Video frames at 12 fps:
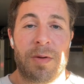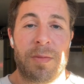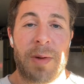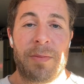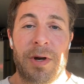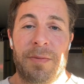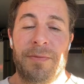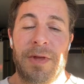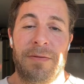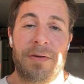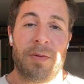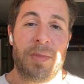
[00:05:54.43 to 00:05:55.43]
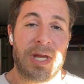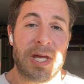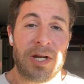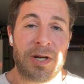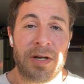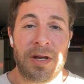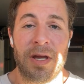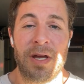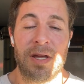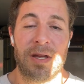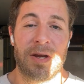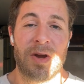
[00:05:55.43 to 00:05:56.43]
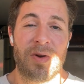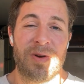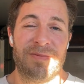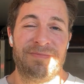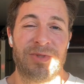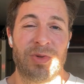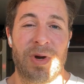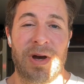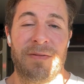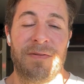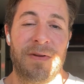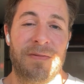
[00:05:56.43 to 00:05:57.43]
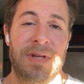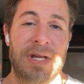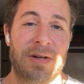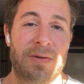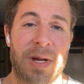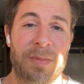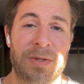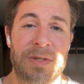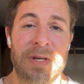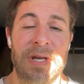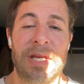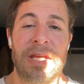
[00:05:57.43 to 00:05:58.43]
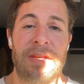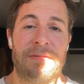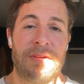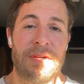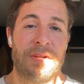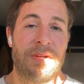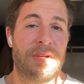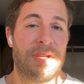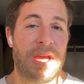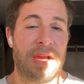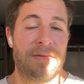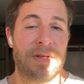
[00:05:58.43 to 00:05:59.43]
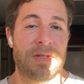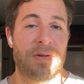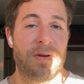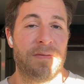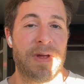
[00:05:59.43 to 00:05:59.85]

Remember, if you're a beginner, you're going 12 to 15 reps. If you're a novice or